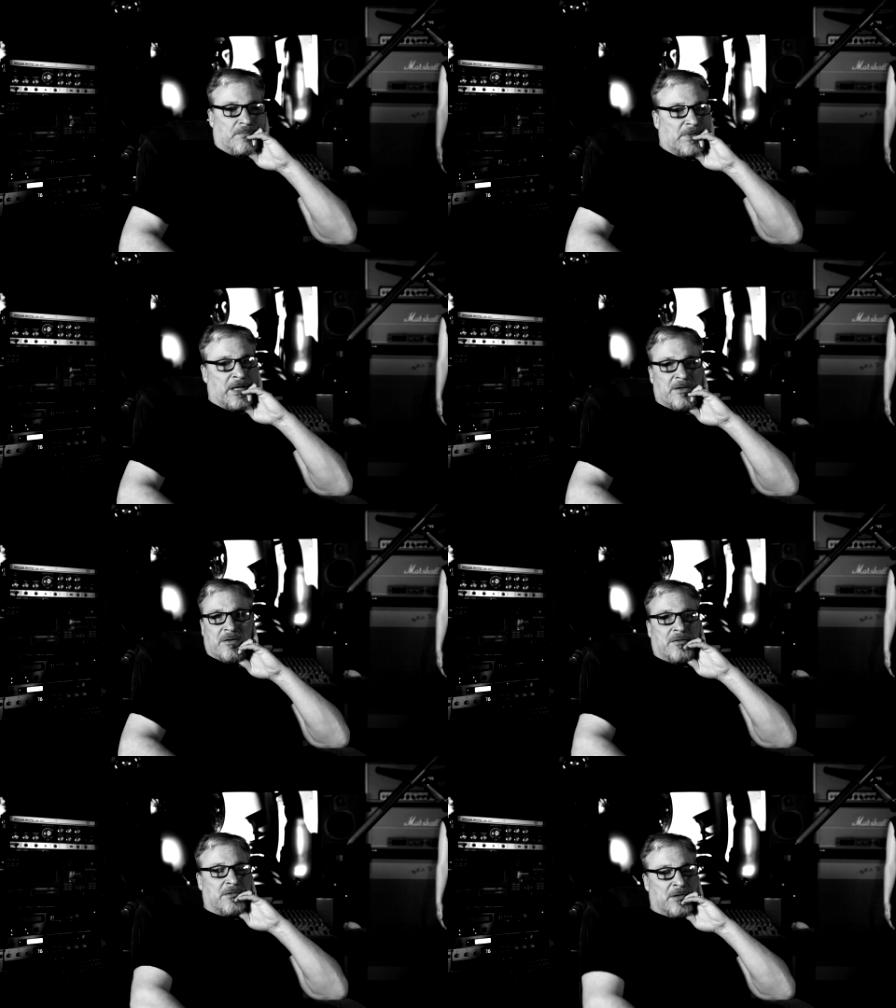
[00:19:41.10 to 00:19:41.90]
And
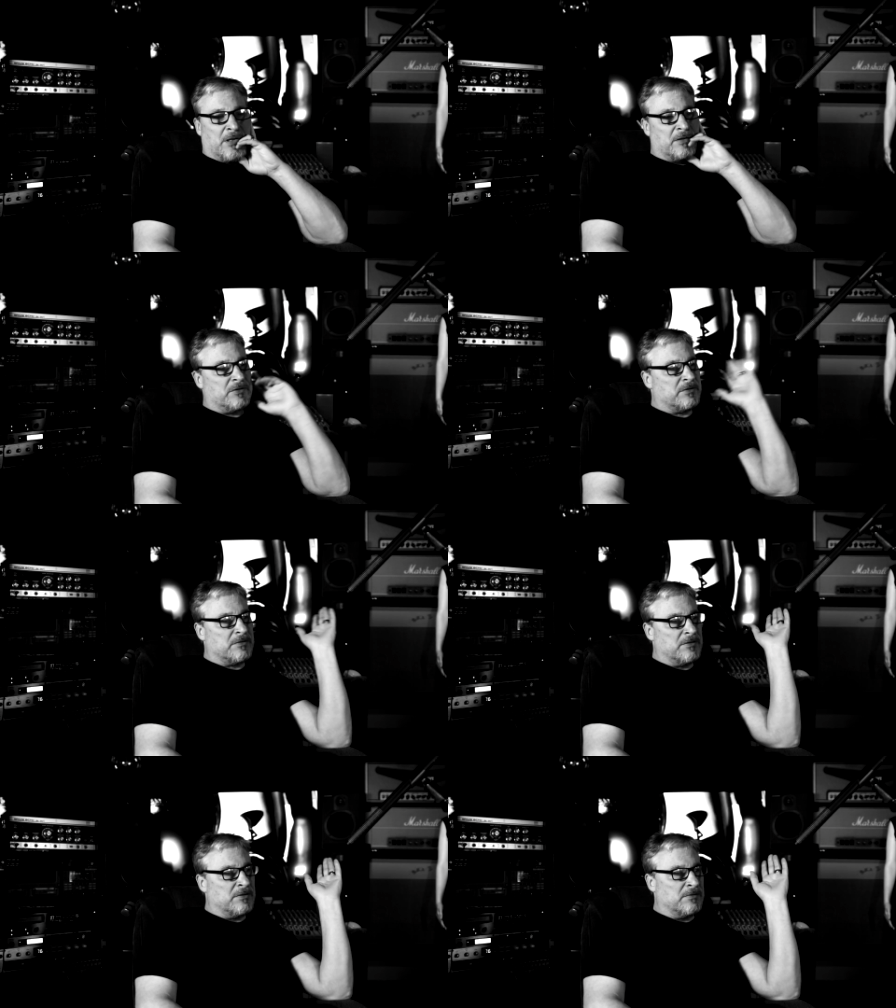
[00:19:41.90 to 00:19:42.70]

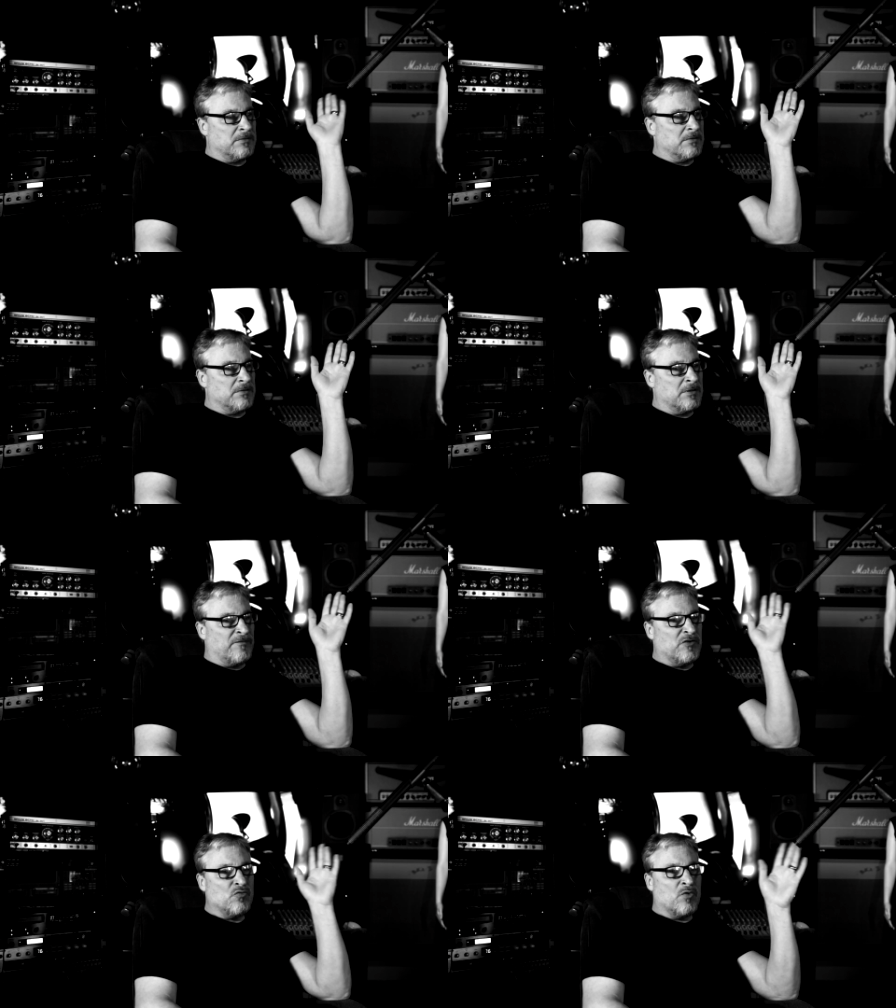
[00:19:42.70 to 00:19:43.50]
it's,
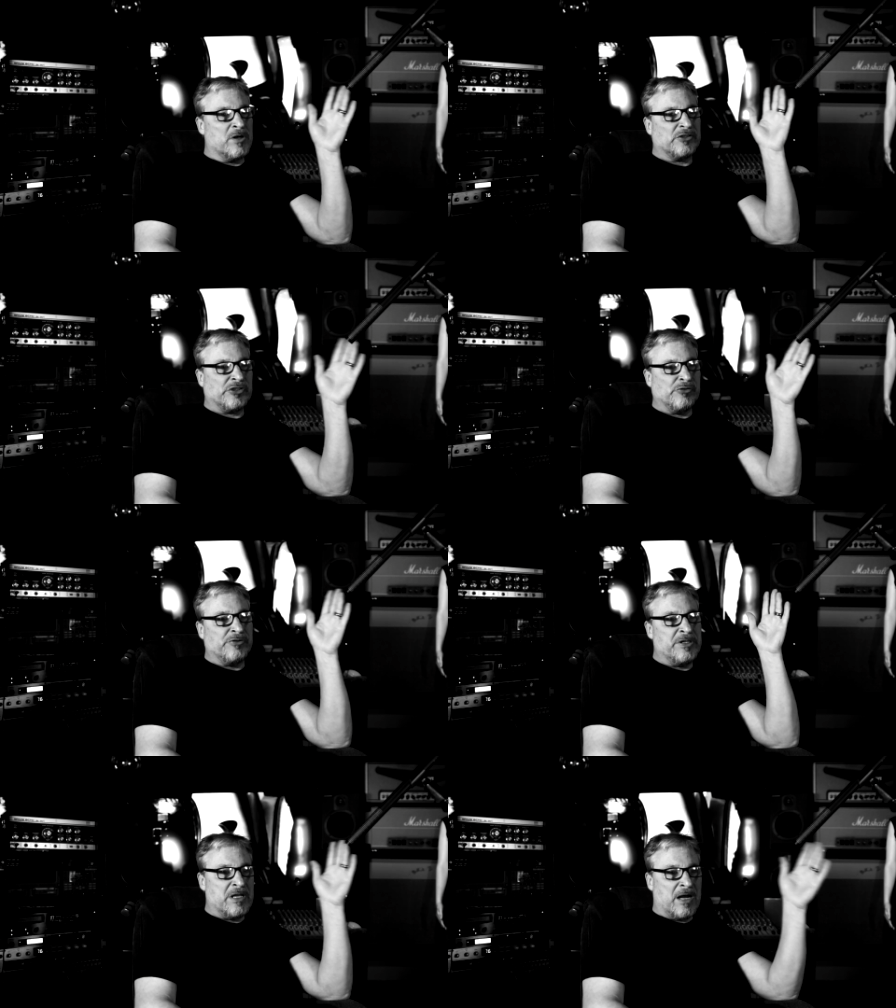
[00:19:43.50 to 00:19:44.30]
if you want to shoot
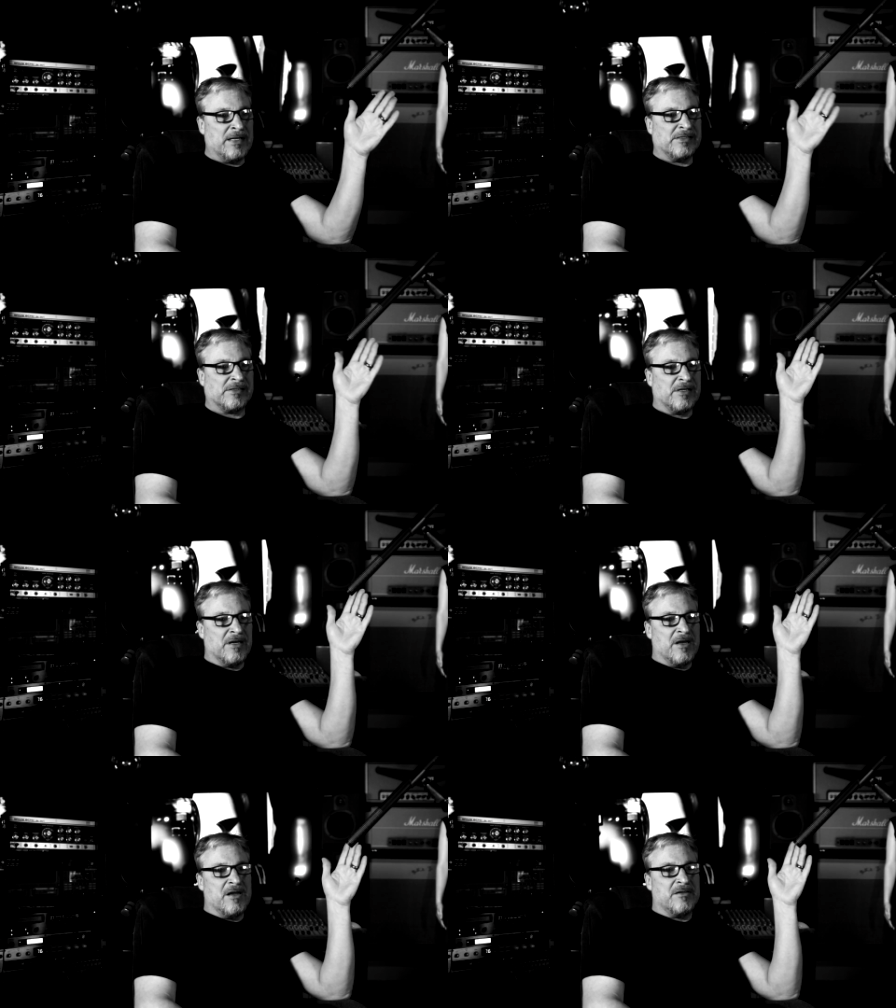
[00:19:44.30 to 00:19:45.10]
nice,
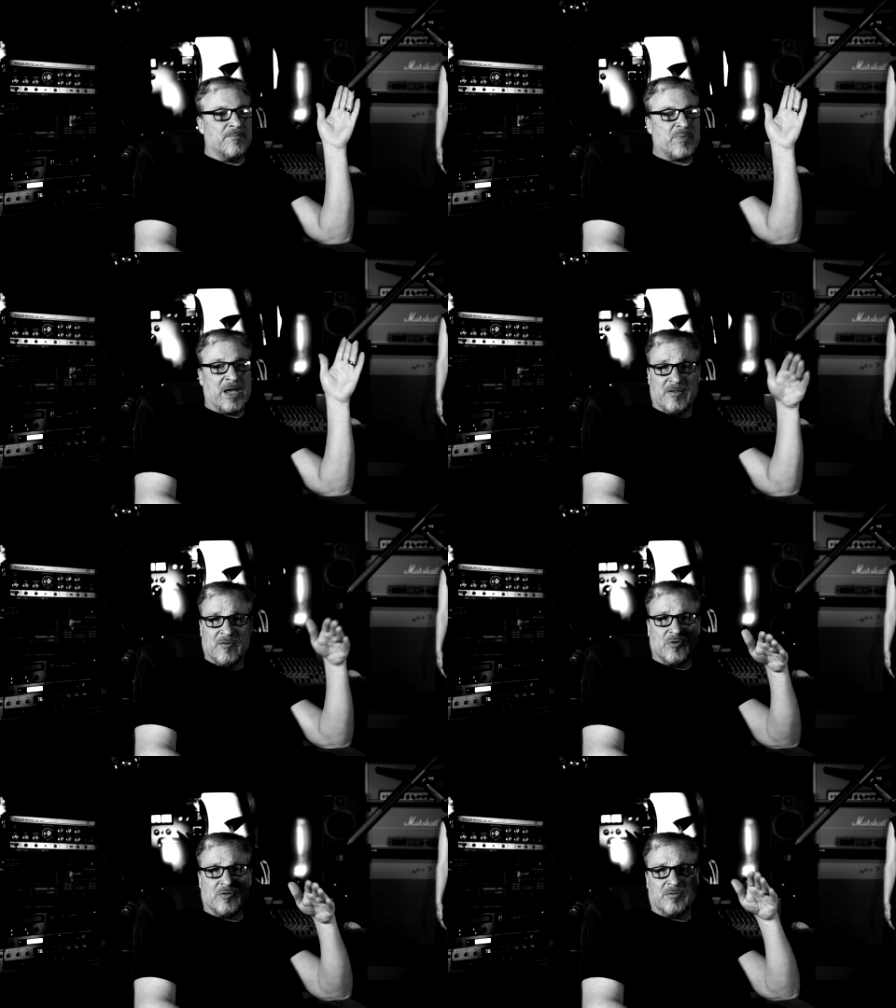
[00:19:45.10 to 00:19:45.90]

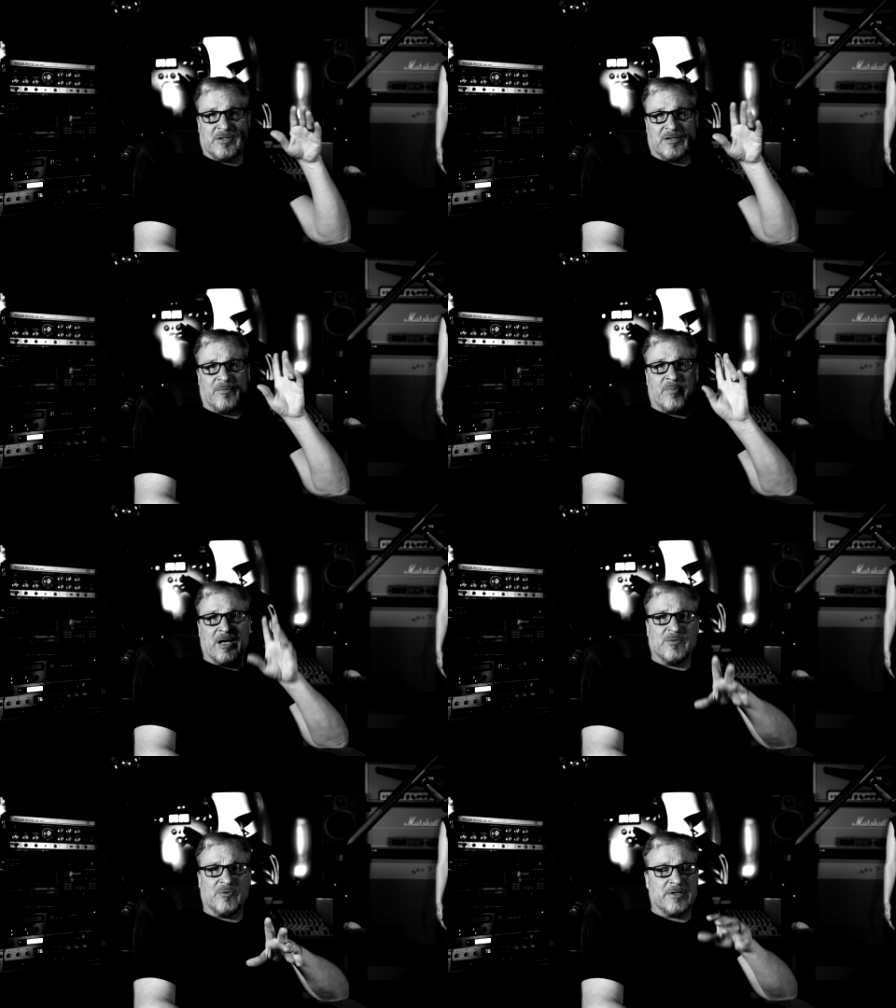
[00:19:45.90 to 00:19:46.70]
dependable, it's a
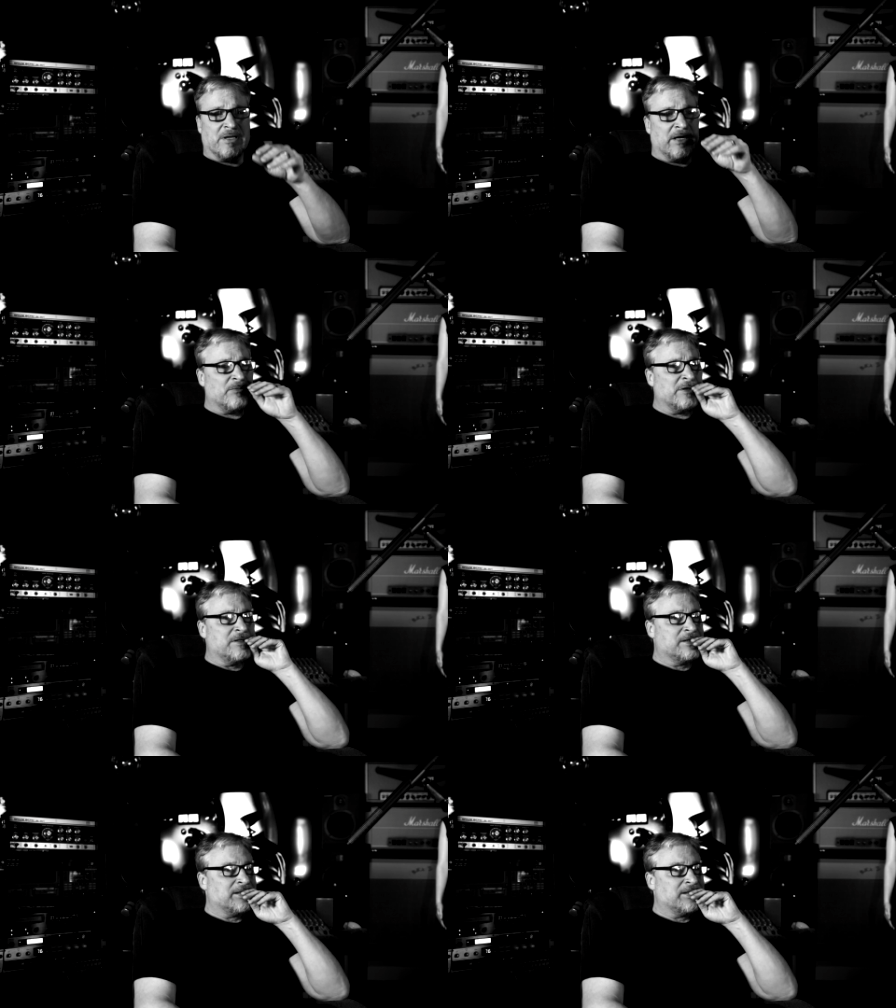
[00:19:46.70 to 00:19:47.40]
dependable camera.